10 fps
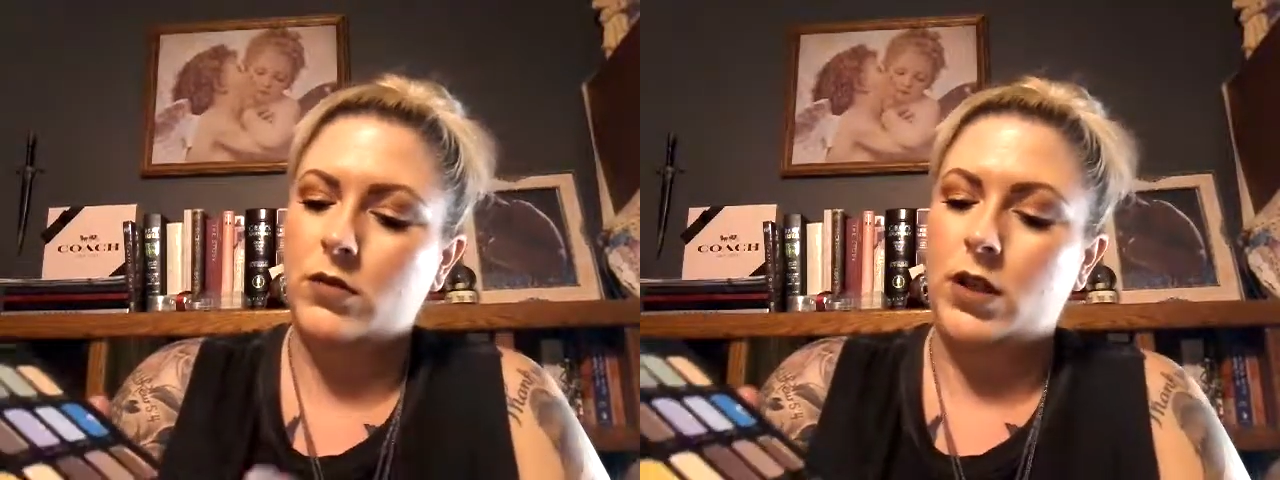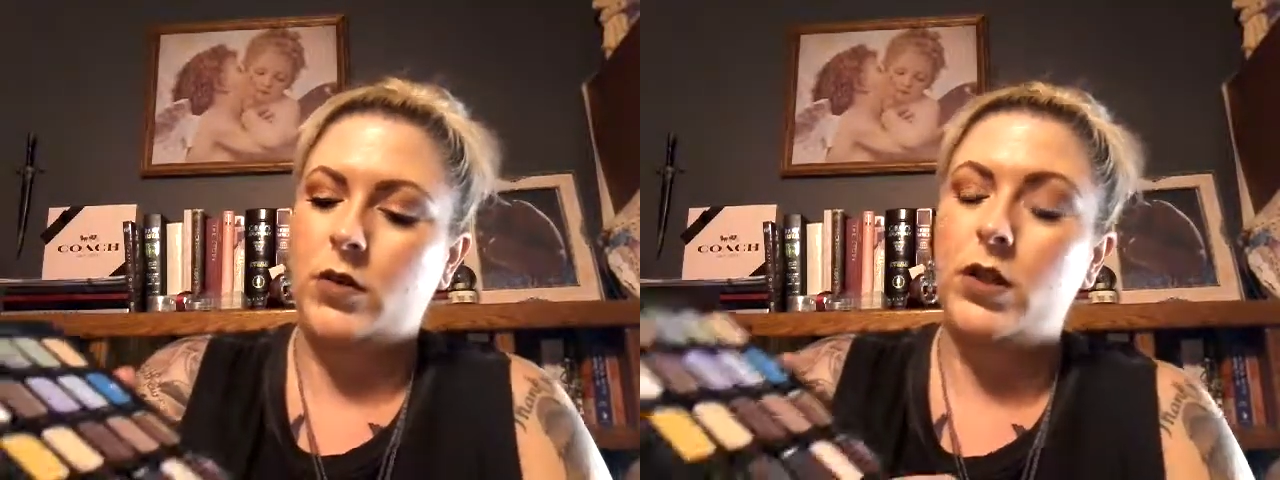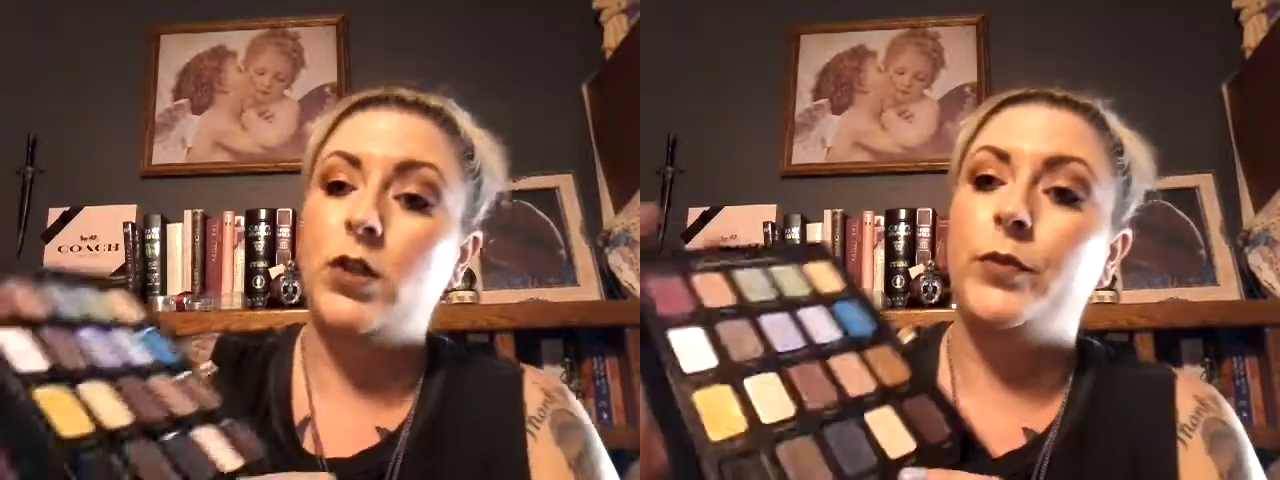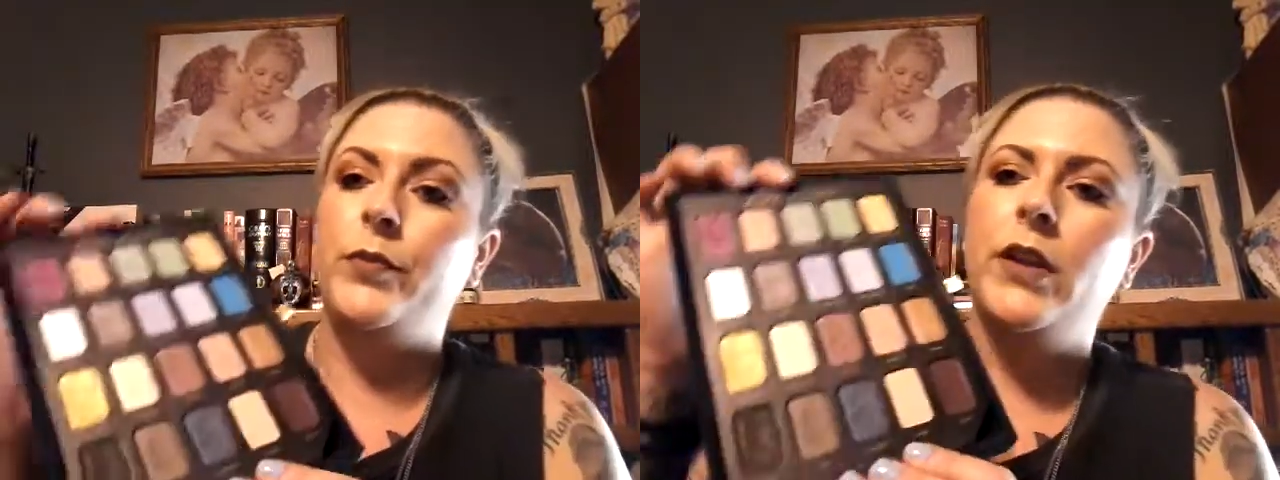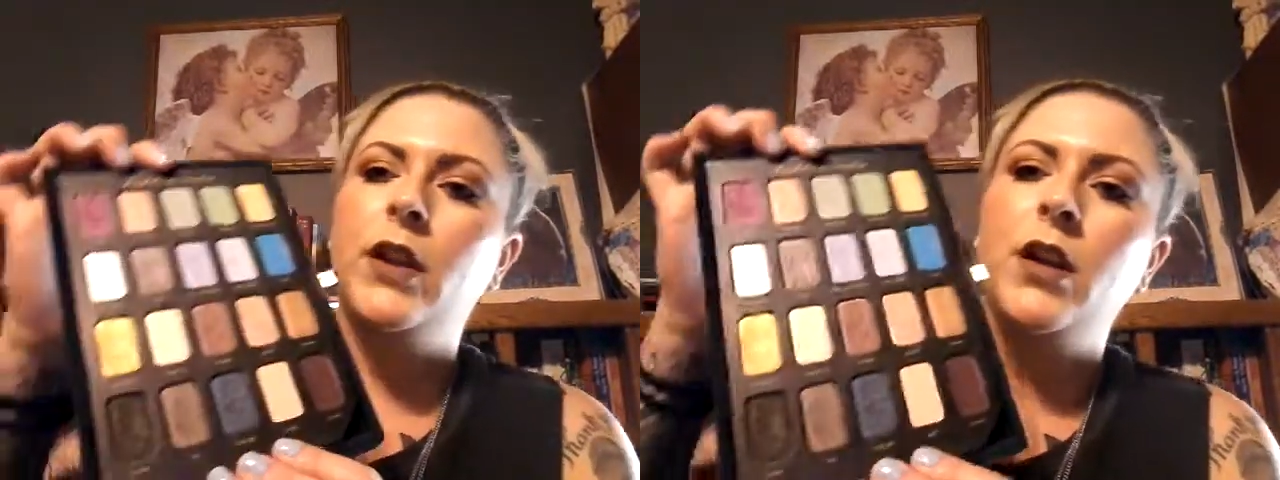Now I do.
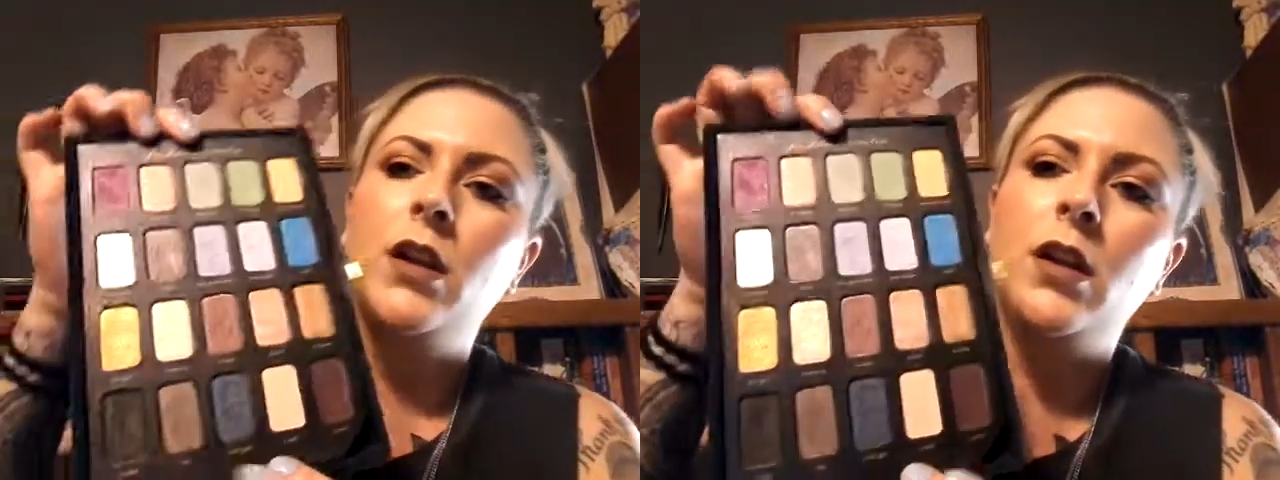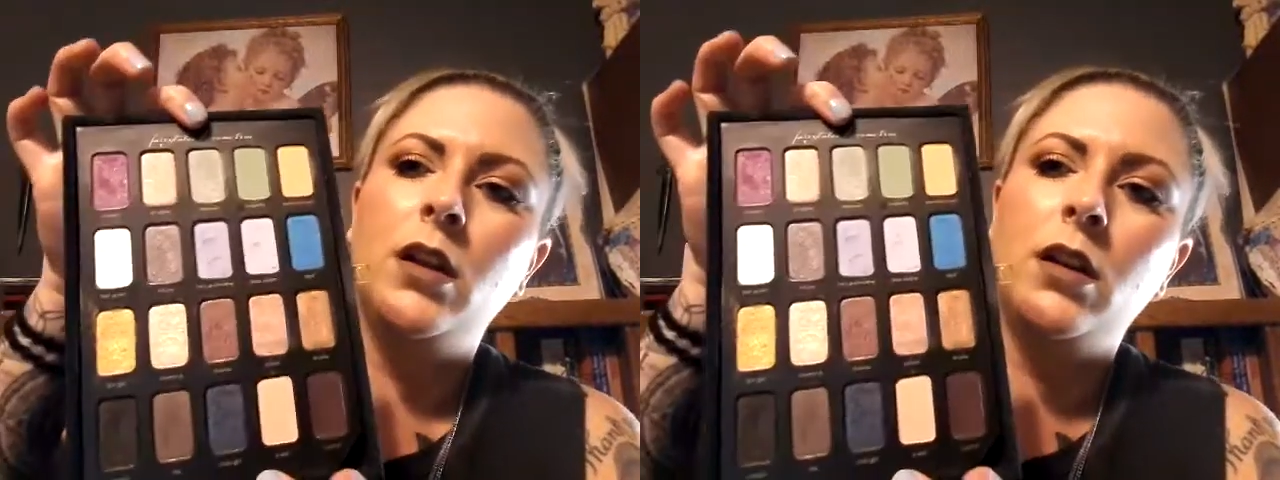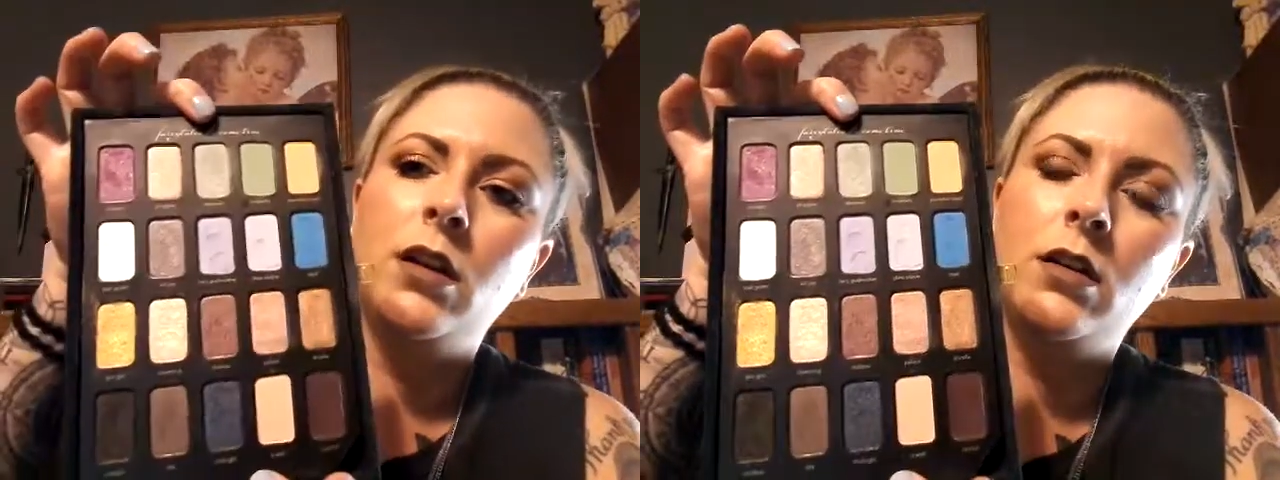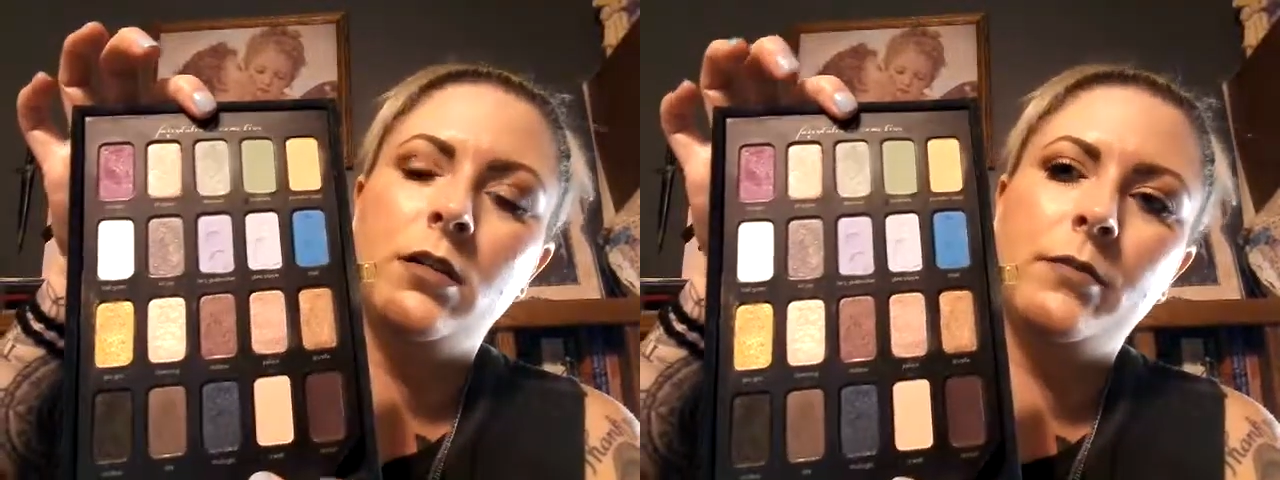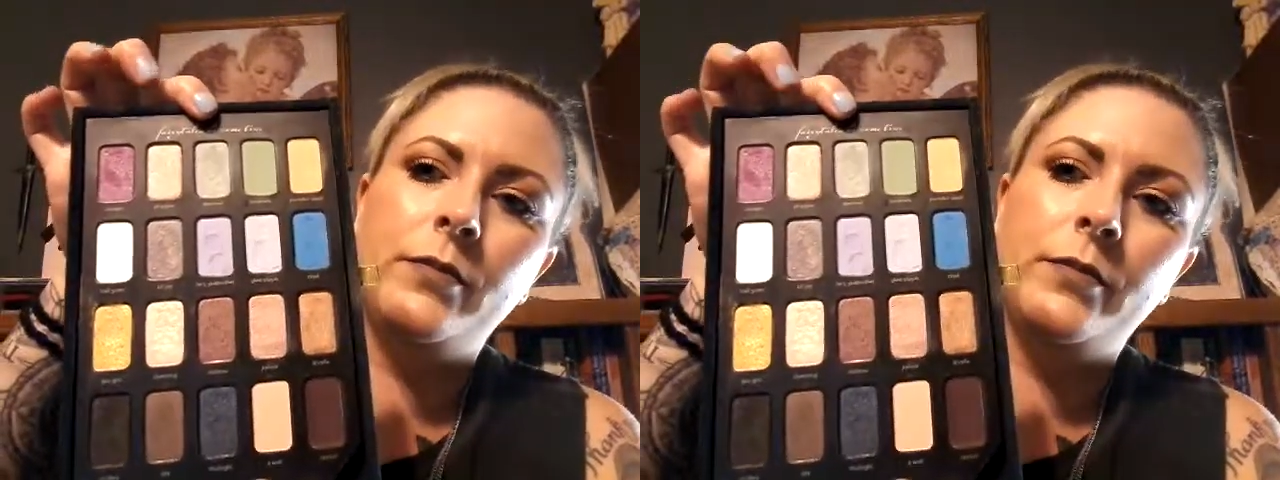
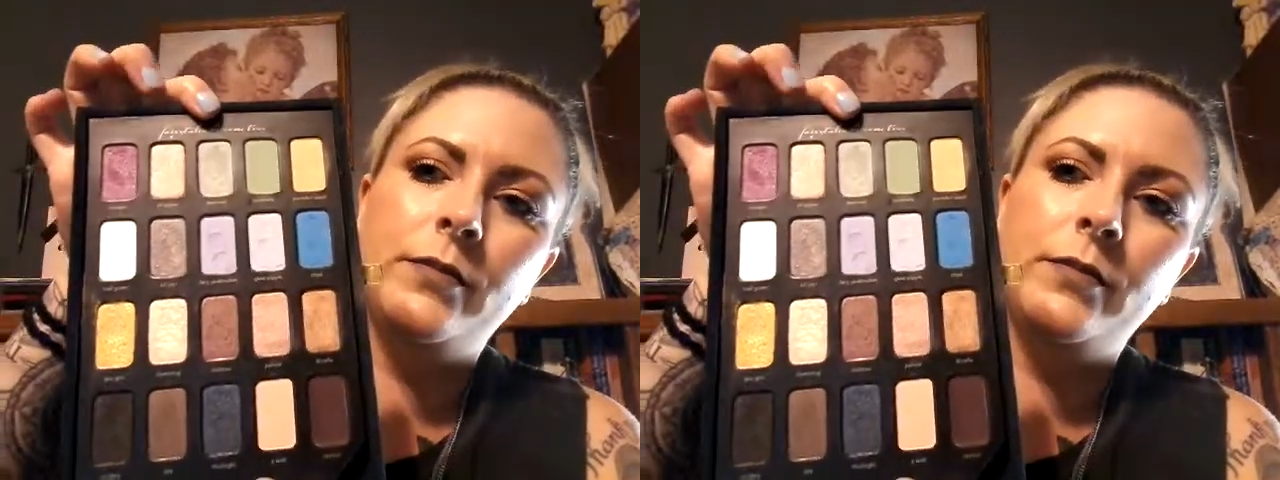I